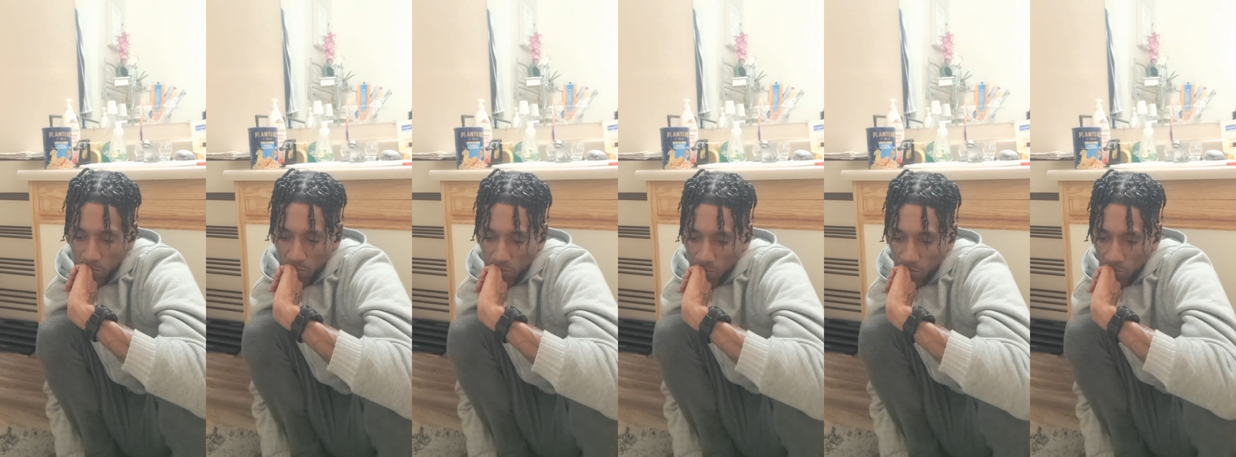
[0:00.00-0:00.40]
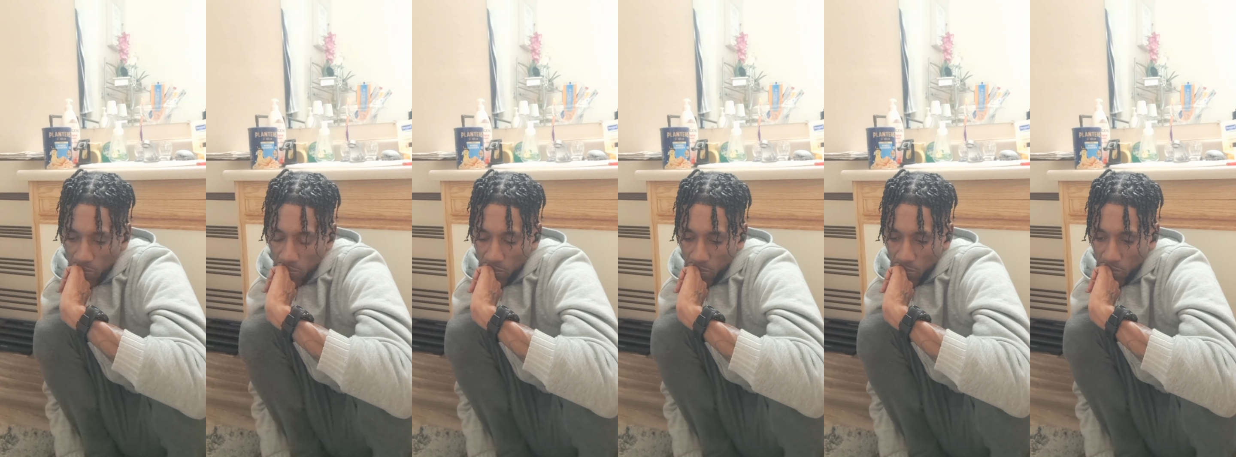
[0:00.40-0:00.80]

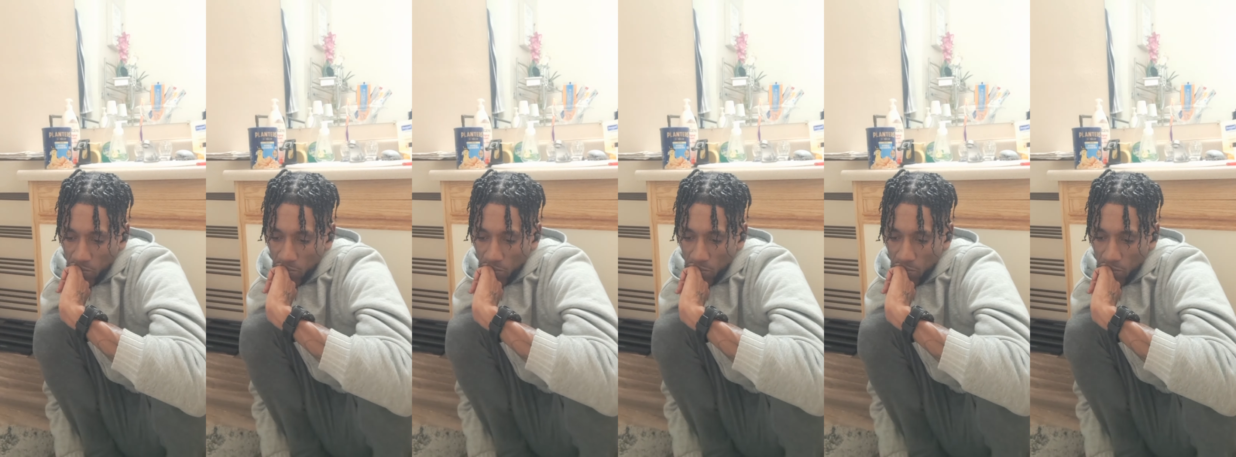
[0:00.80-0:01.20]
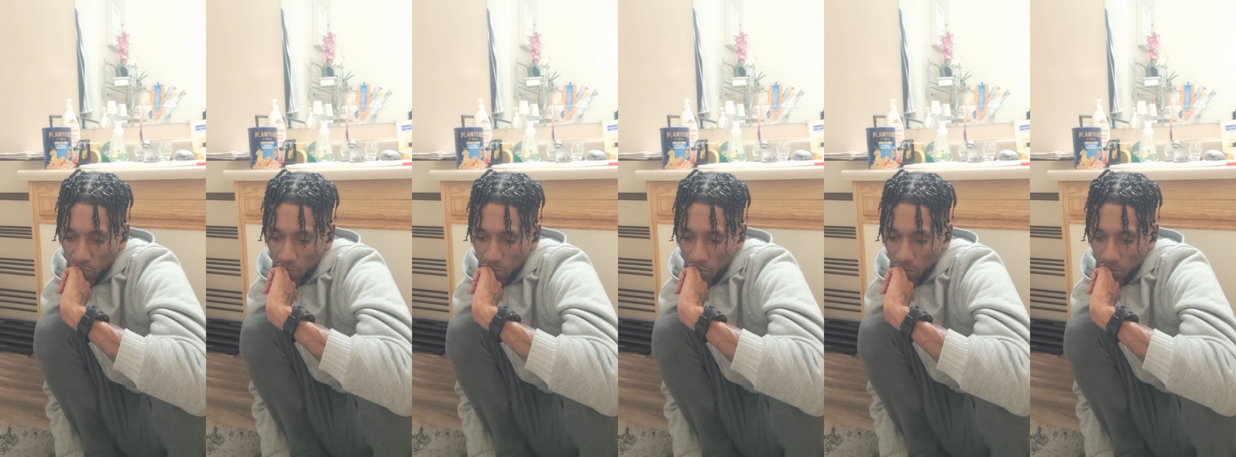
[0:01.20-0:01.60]

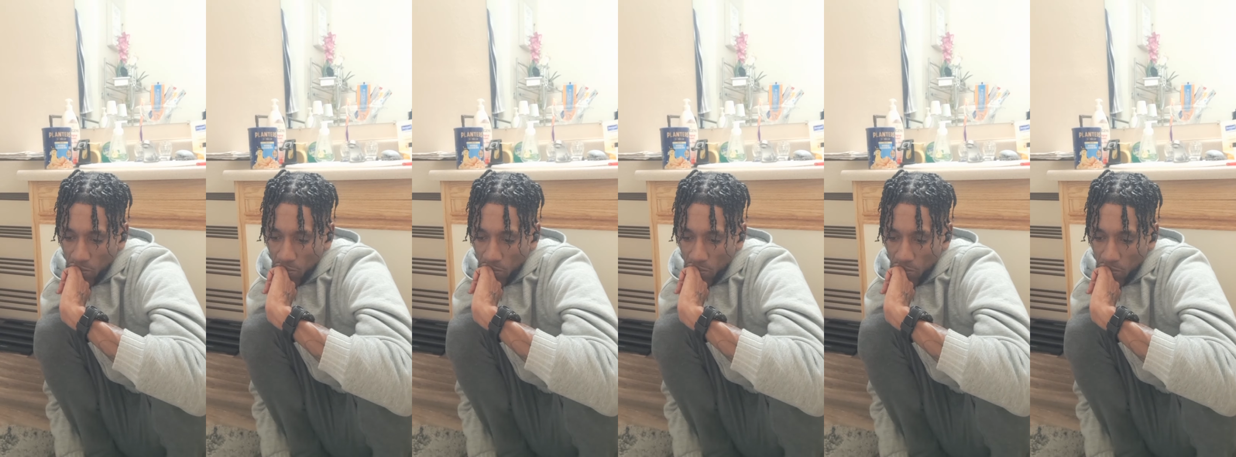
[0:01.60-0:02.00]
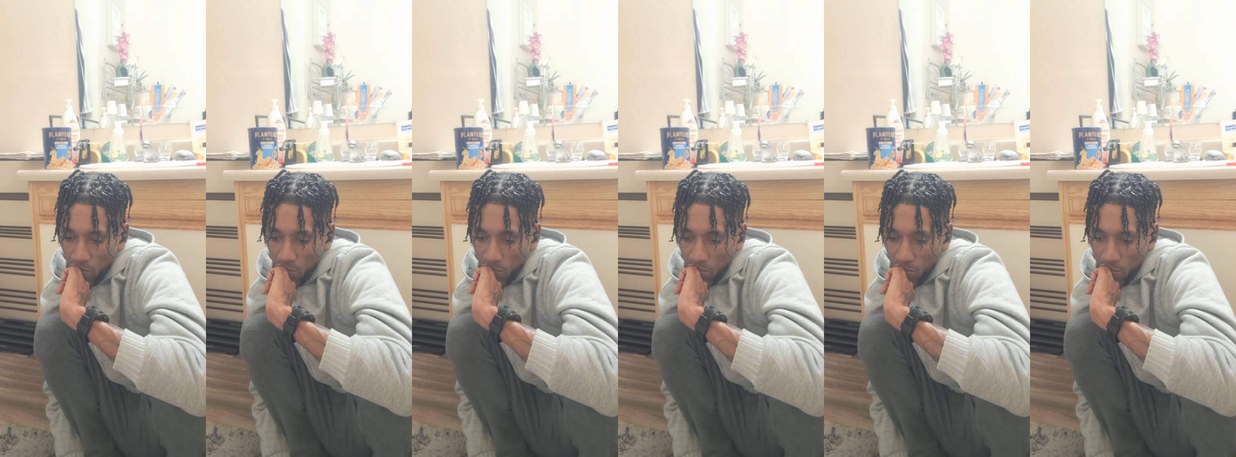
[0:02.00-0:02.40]

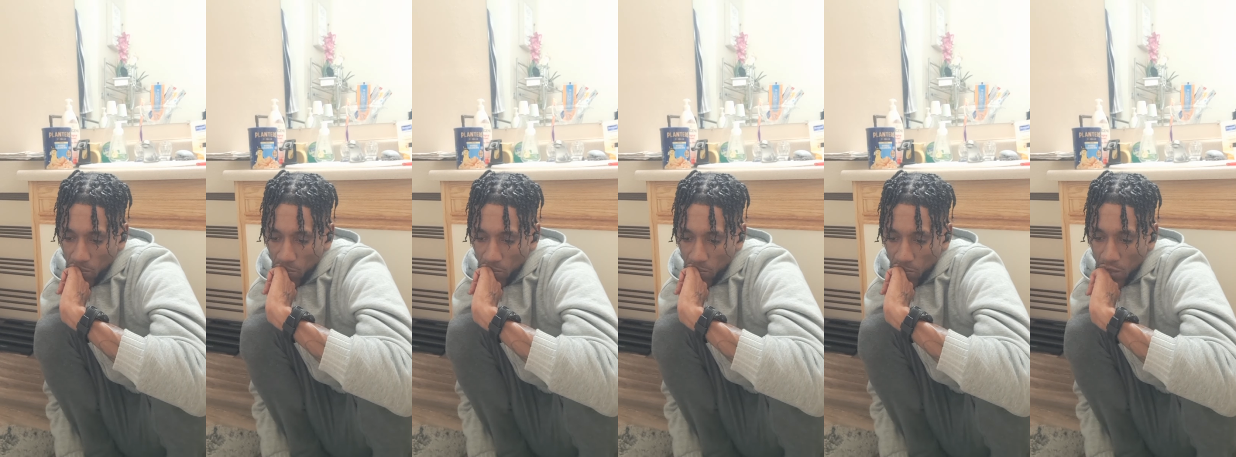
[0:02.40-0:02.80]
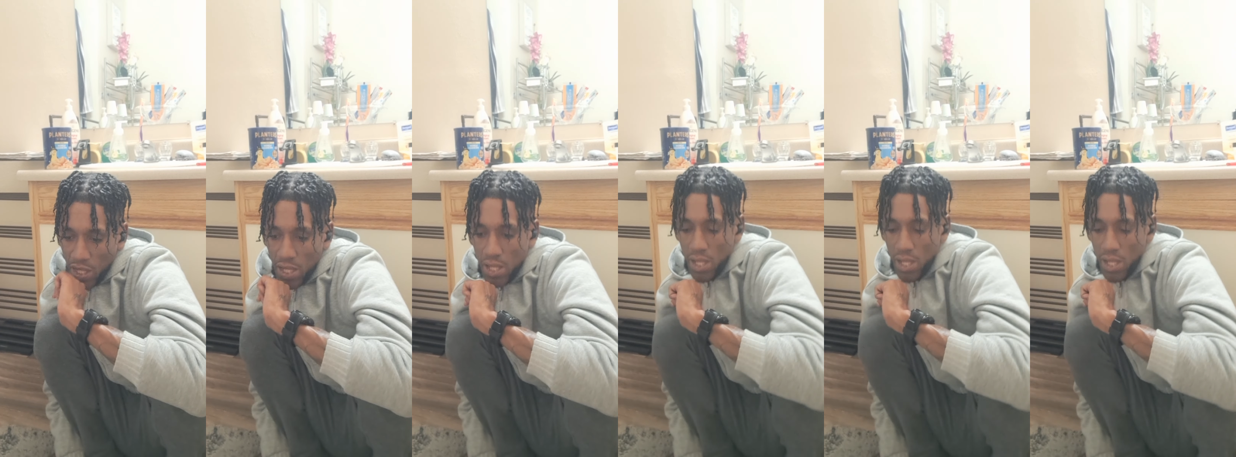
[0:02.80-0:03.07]
[no speech]